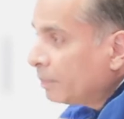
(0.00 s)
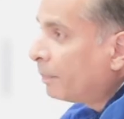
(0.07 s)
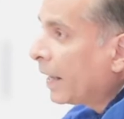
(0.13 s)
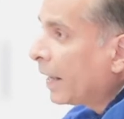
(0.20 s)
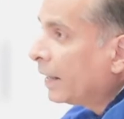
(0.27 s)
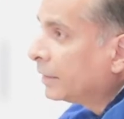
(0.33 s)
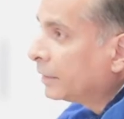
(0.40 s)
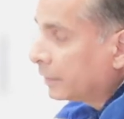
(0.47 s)
we
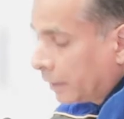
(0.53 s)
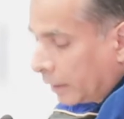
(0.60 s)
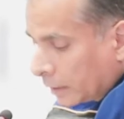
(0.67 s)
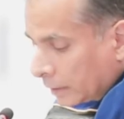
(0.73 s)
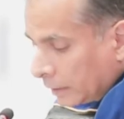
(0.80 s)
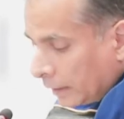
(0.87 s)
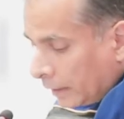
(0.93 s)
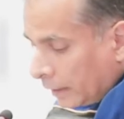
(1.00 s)
banned in
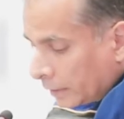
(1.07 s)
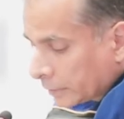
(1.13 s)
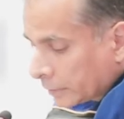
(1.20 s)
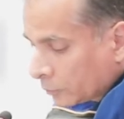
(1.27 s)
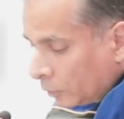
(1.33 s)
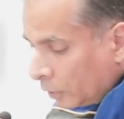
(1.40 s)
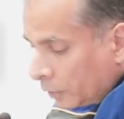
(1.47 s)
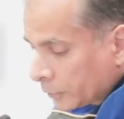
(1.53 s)
our
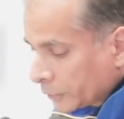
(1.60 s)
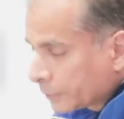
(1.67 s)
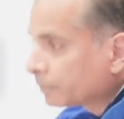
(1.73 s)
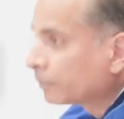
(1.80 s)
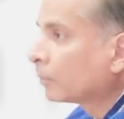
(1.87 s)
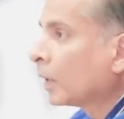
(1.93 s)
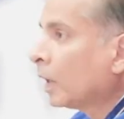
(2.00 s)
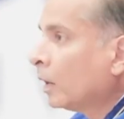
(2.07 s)
class
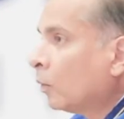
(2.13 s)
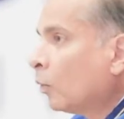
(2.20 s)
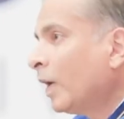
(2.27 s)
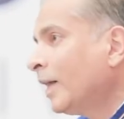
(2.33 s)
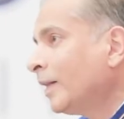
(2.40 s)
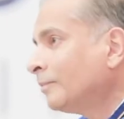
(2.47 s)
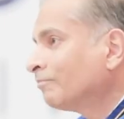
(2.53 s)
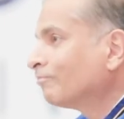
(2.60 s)
was,
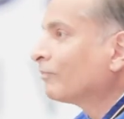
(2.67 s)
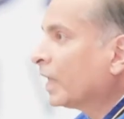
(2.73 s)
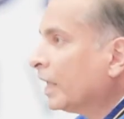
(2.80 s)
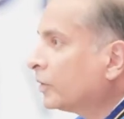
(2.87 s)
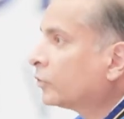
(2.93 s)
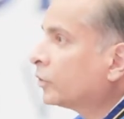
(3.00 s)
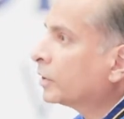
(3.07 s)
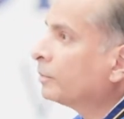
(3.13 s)
well,
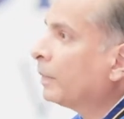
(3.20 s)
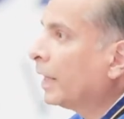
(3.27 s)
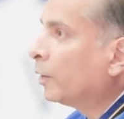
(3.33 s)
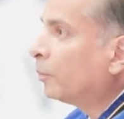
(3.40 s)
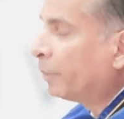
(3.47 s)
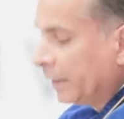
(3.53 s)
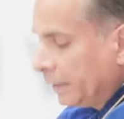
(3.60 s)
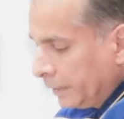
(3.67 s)
it's just my
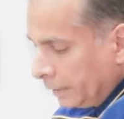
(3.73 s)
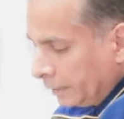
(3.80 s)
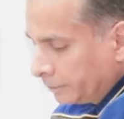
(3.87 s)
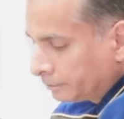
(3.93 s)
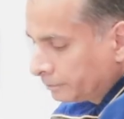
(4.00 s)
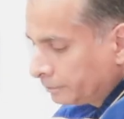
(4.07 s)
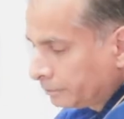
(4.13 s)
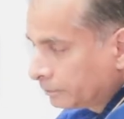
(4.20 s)

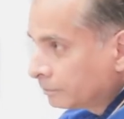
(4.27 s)
opinion.